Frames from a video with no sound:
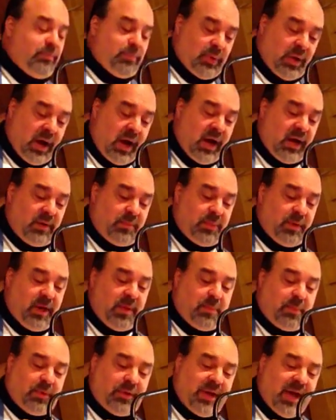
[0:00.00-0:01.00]
Blind
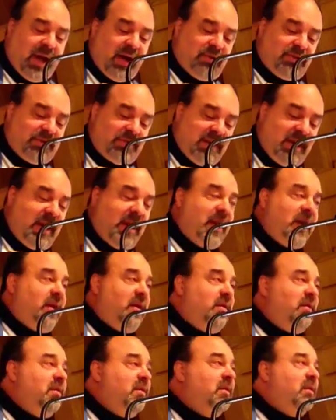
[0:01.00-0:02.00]
people now
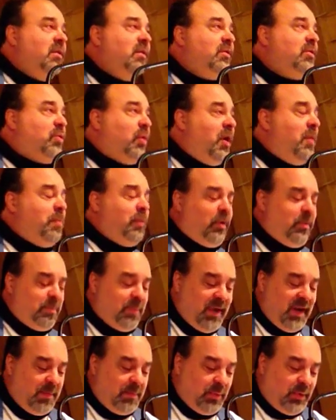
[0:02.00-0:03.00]
see, crippled
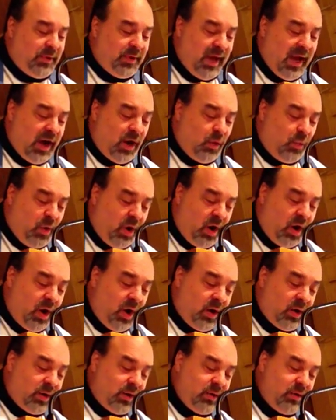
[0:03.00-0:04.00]
people now
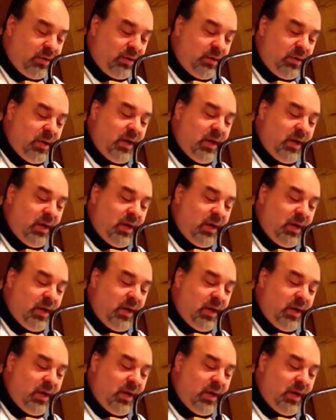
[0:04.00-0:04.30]
walk,